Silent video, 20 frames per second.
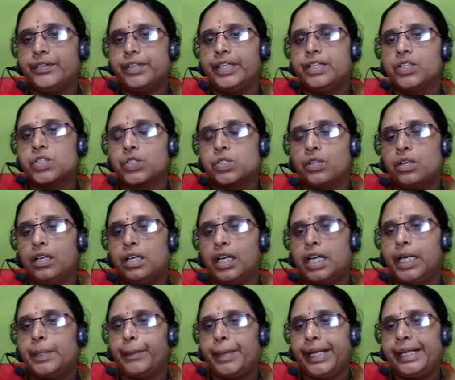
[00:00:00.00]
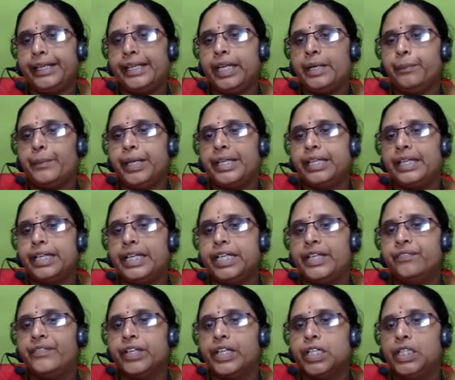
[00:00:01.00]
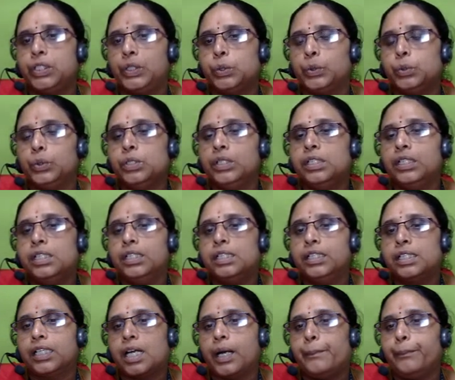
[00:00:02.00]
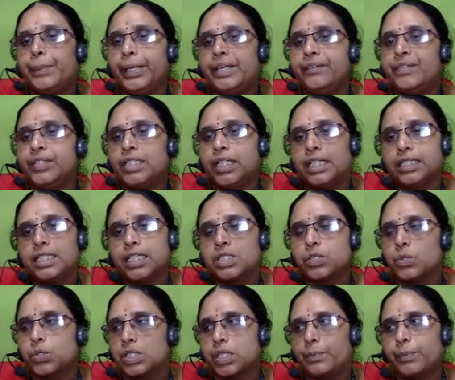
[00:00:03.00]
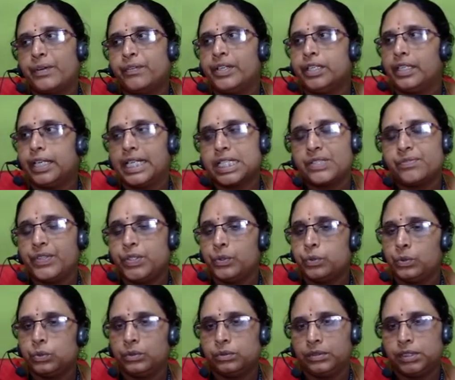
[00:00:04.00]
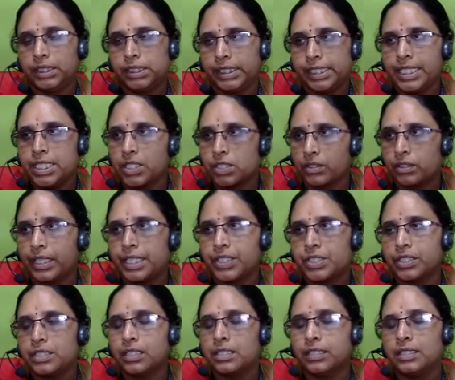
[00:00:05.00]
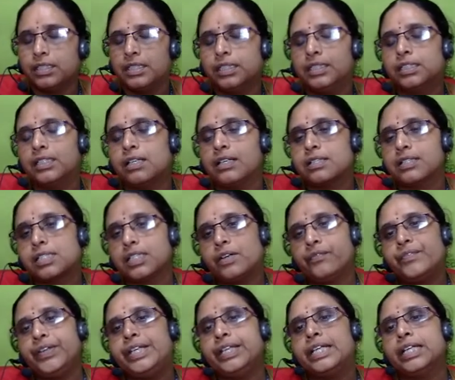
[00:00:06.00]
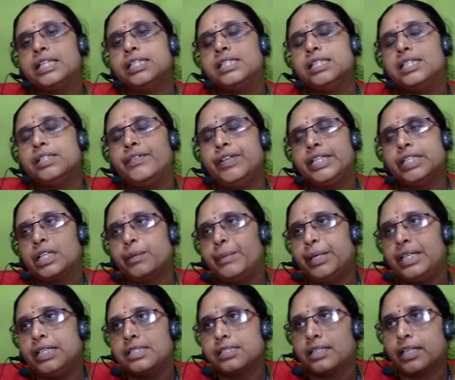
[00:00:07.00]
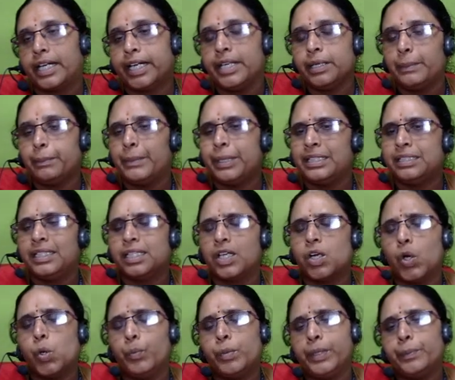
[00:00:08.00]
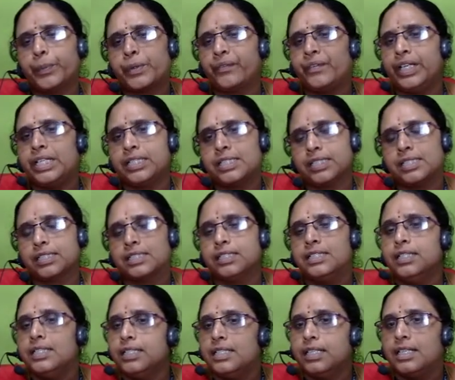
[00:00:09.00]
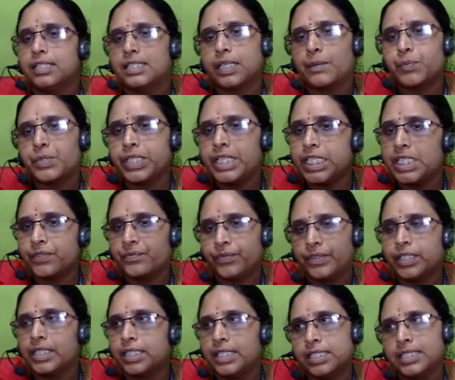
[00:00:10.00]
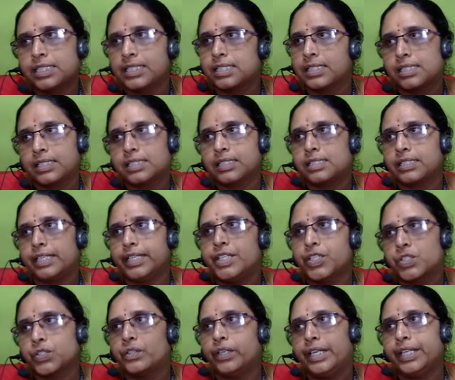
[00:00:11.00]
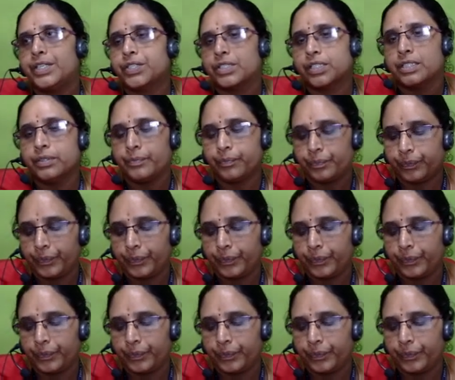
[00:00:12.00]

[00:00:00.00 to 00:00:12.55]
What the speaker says: installed and maintained, making it difficult to compete with other source of power. As we know, the installation cost of wind turbine is high, but the government provides subsidies for this installation.